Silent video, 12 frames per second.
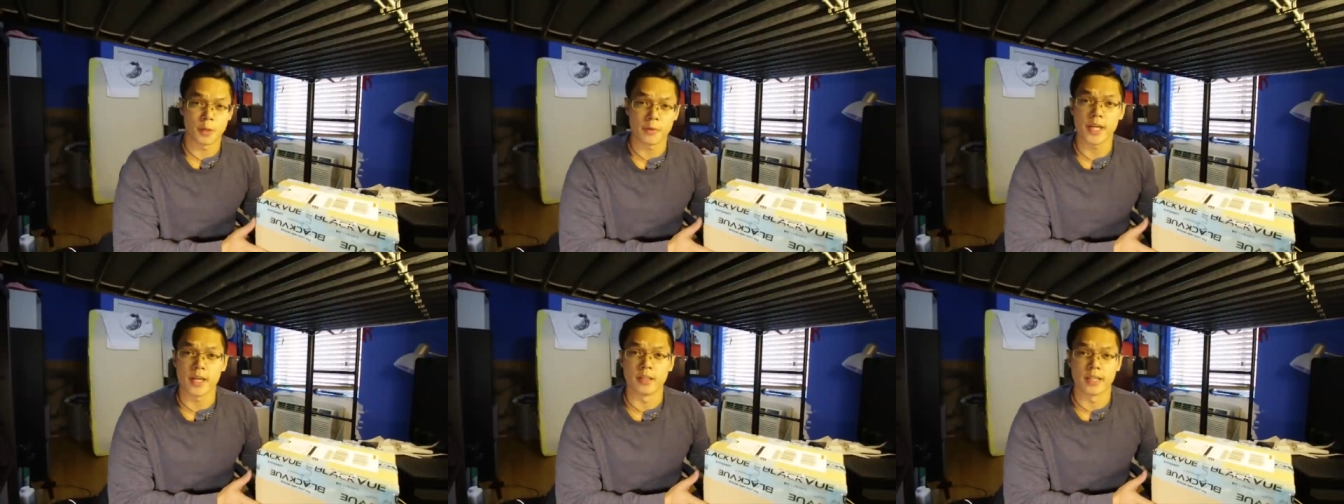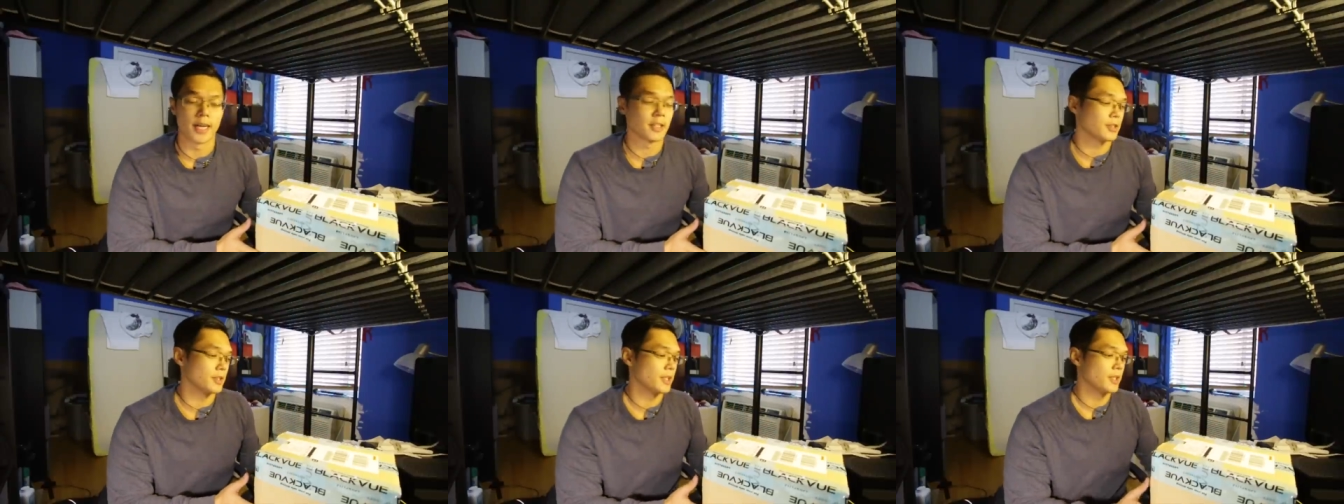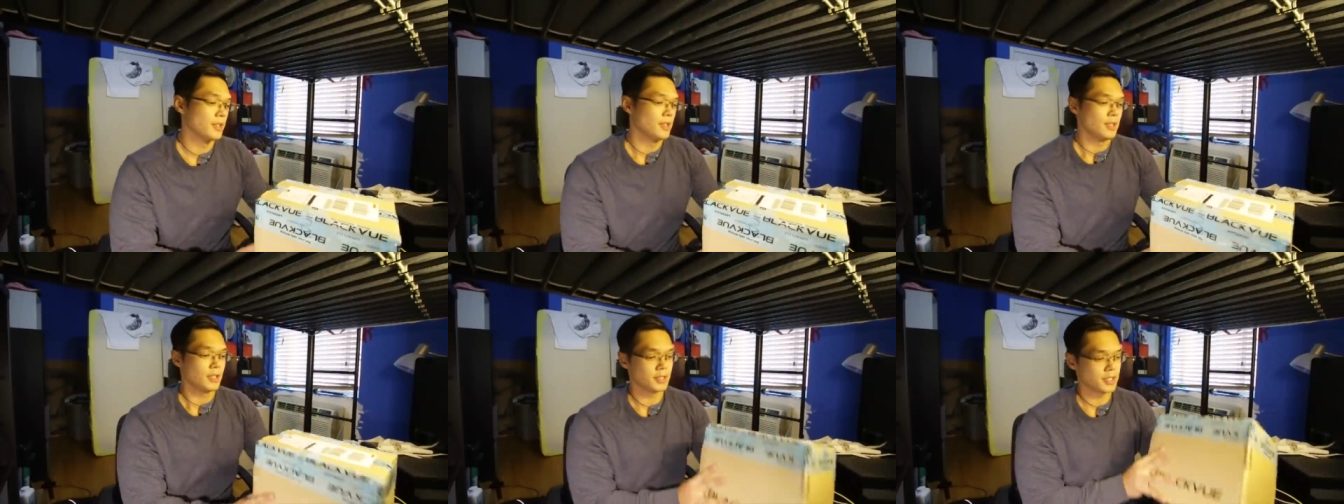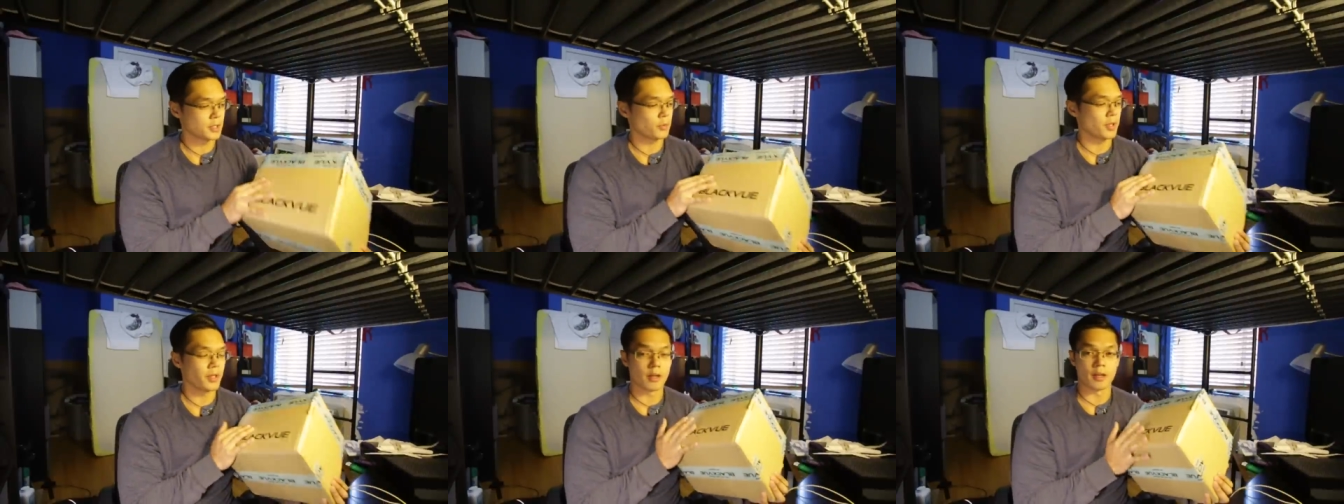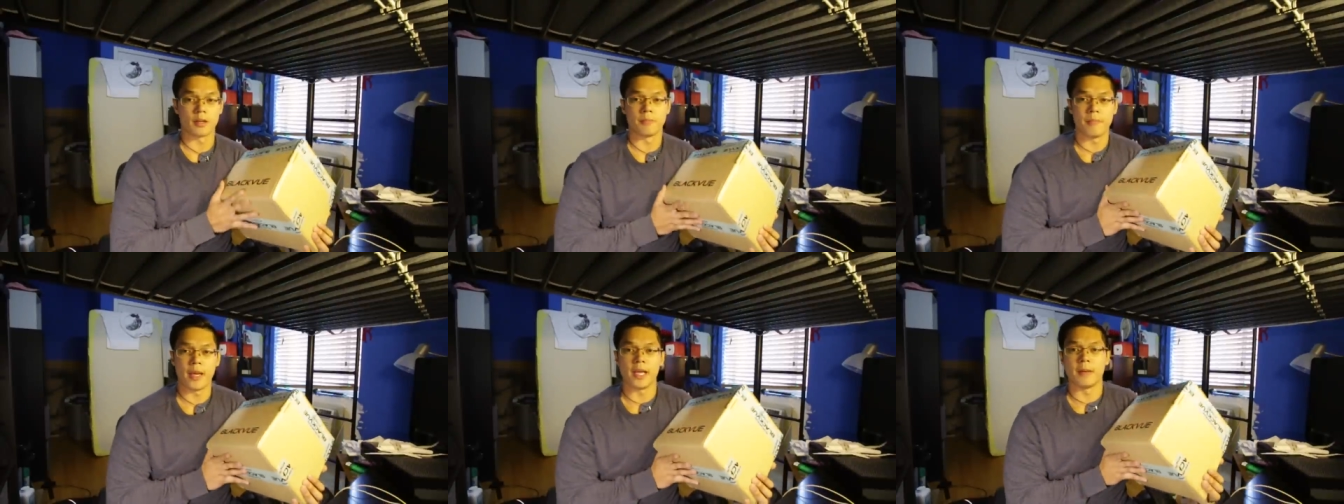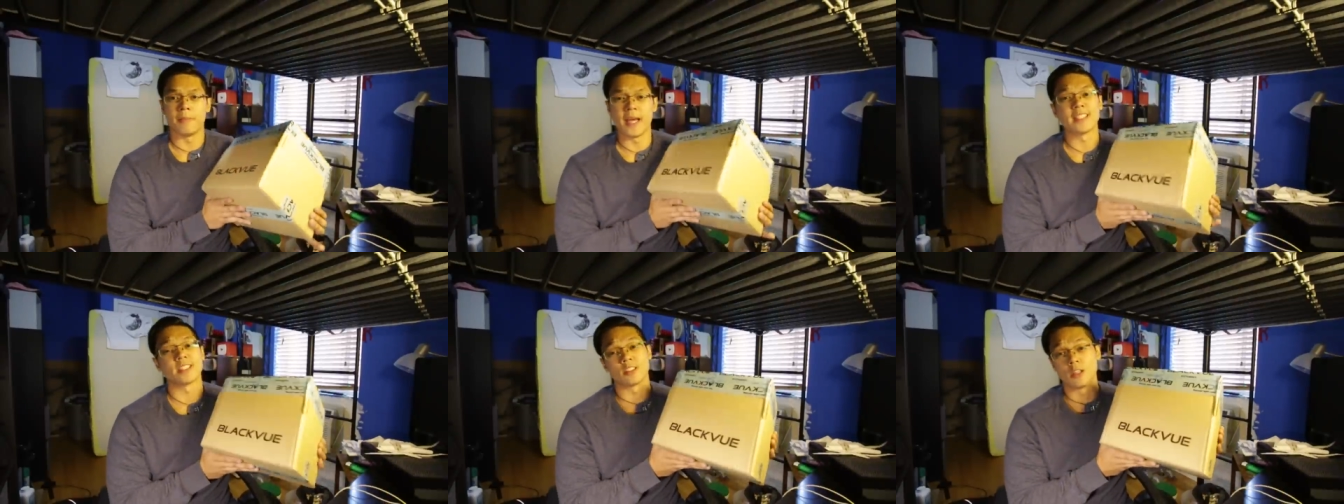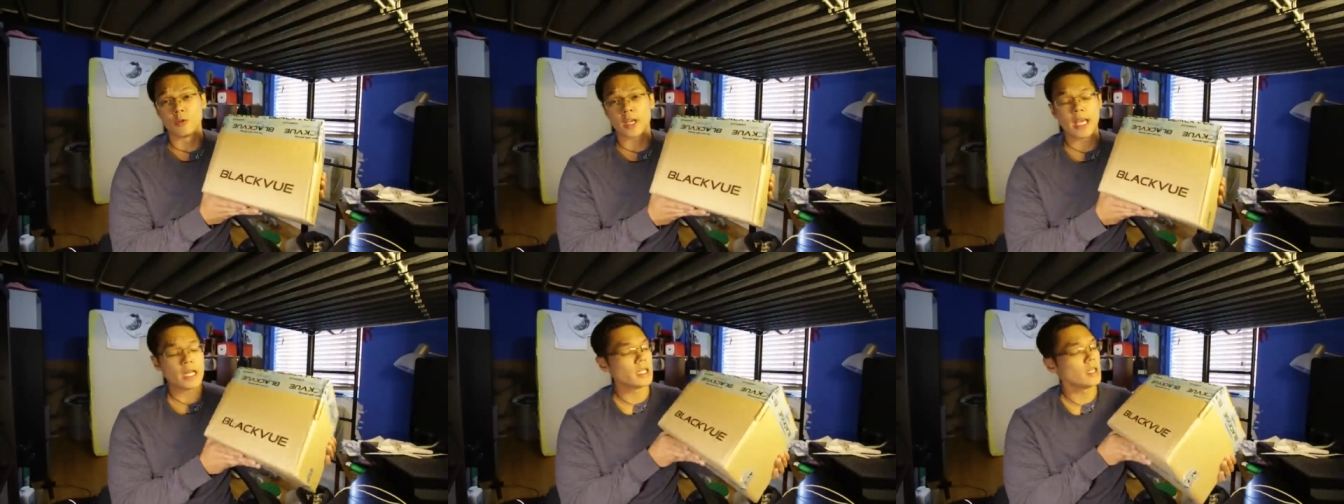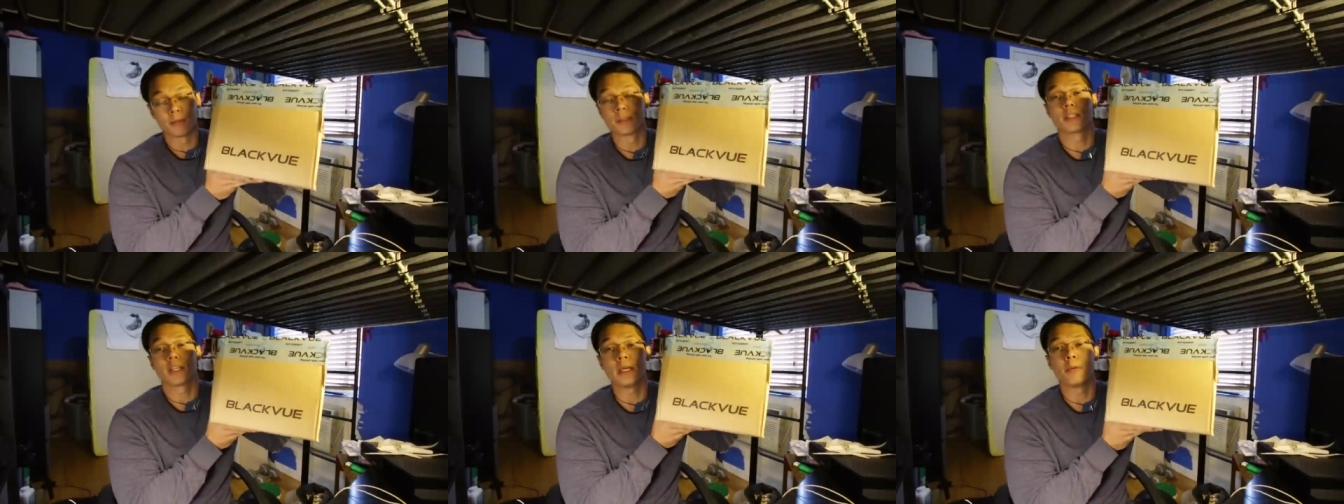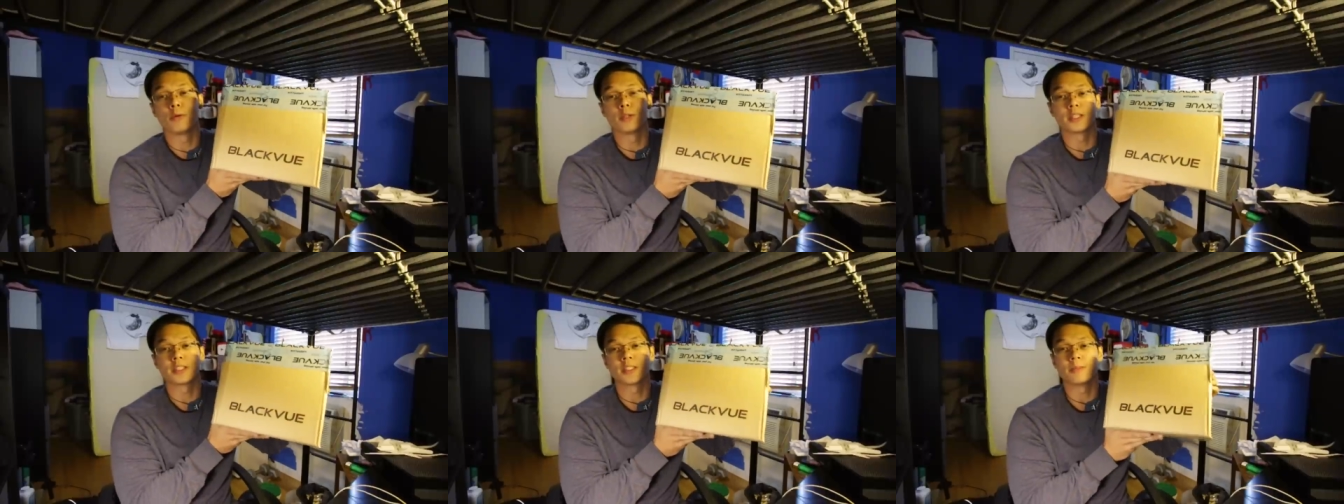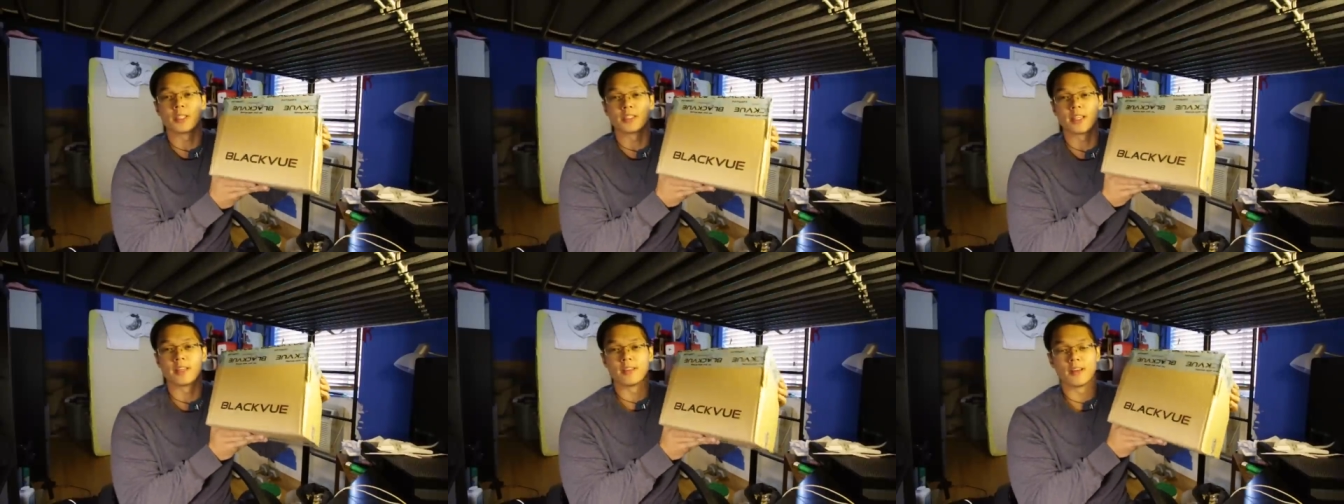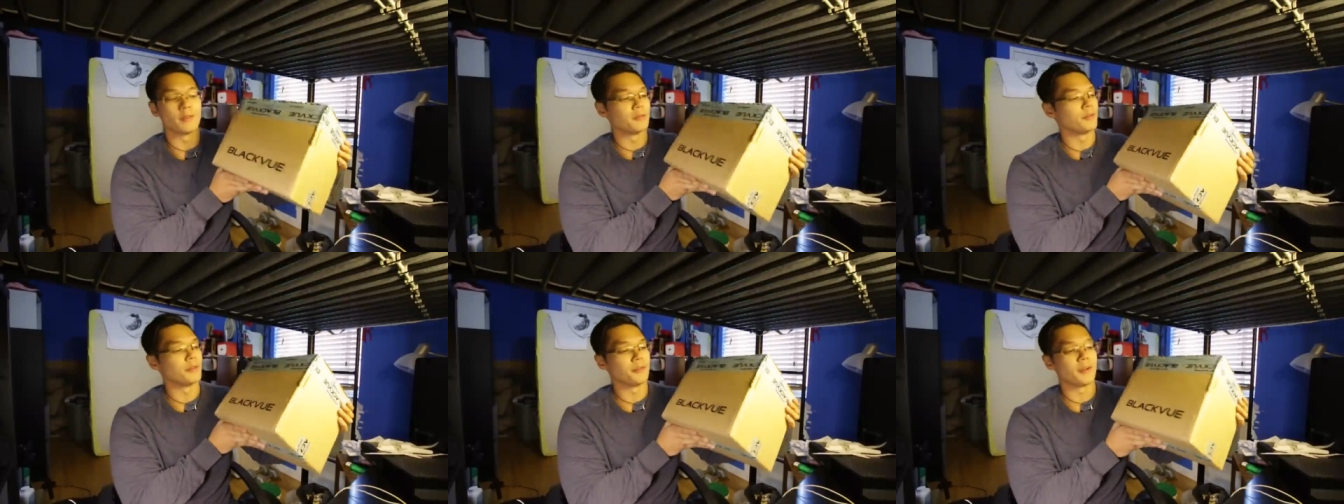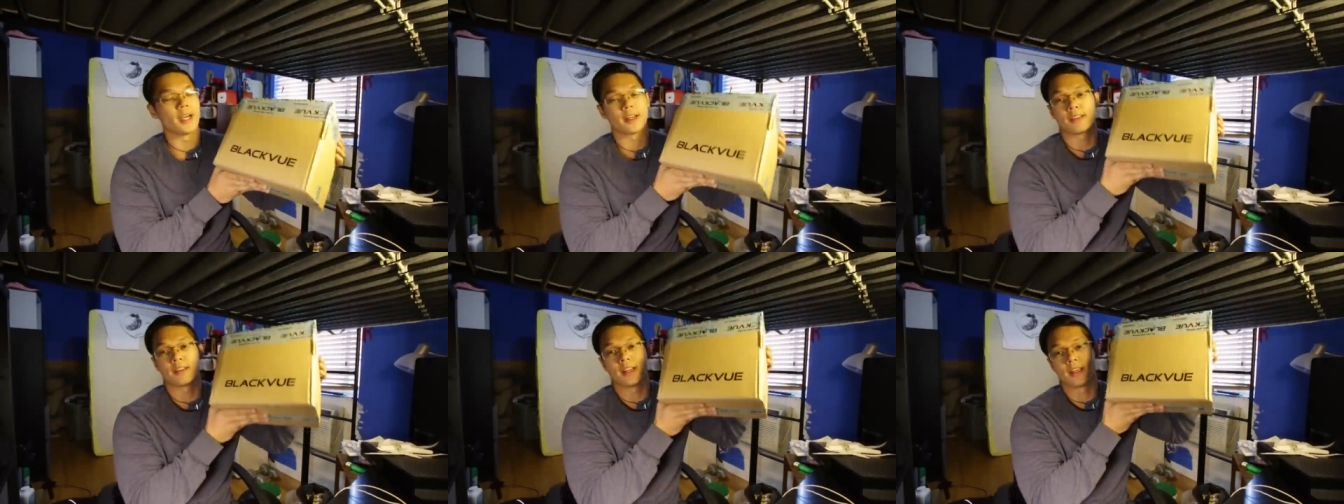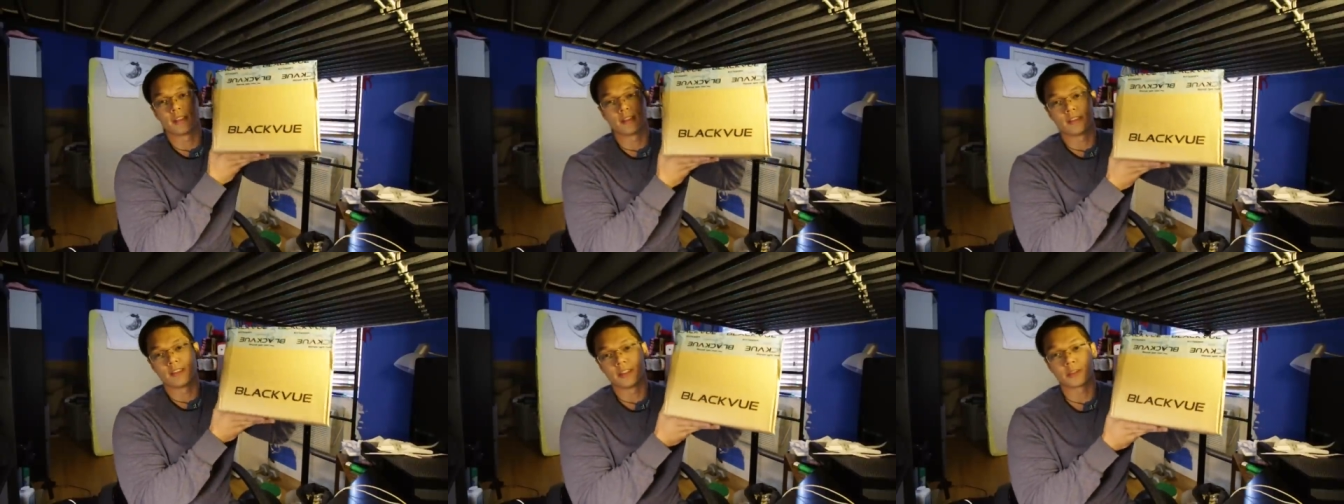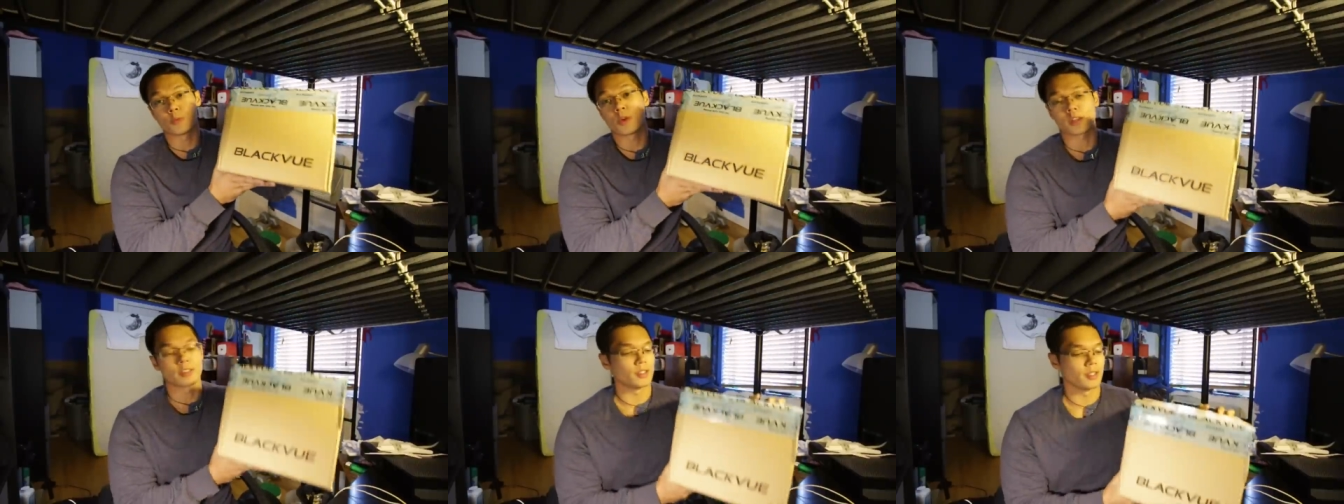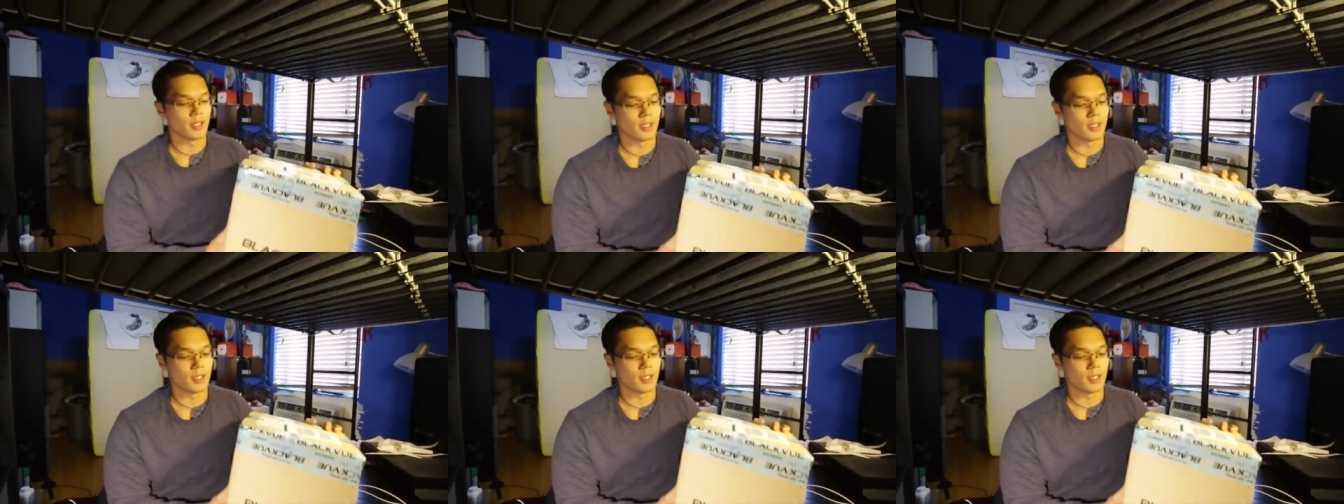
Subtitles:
Korea, actually. because that's where their main base is located. I'm just gonna keep holding this up because I love the fact that this worked.